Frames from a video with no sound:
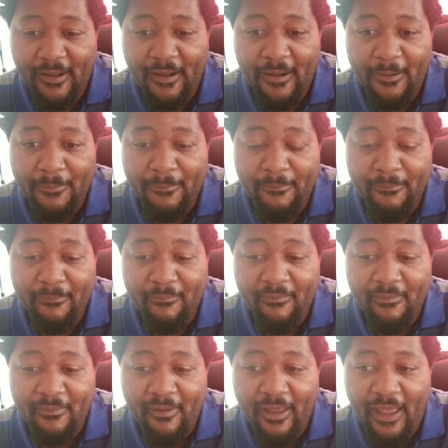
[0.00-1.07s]

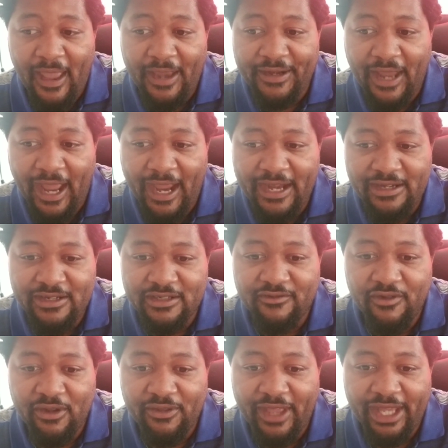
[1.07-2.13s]
And I just
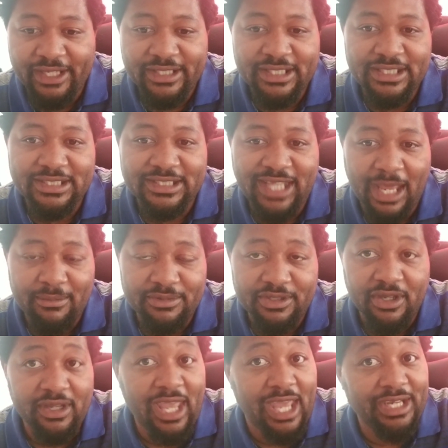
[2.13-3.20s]
feel that
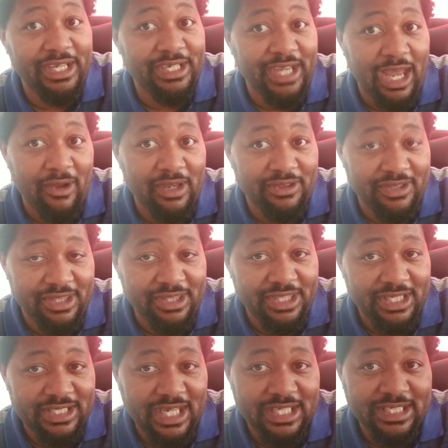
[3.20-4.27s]
Samsung, and now in
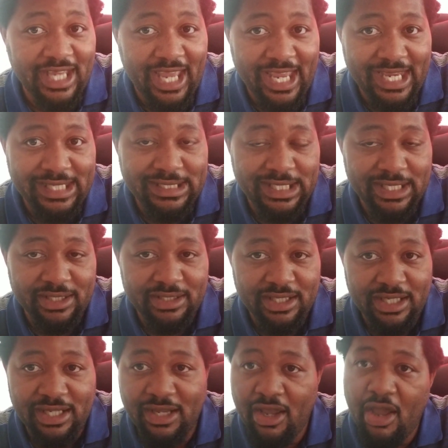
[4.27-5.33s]
this case
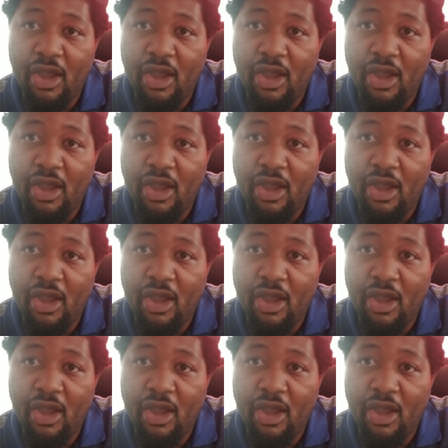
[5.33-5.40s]
AT&T,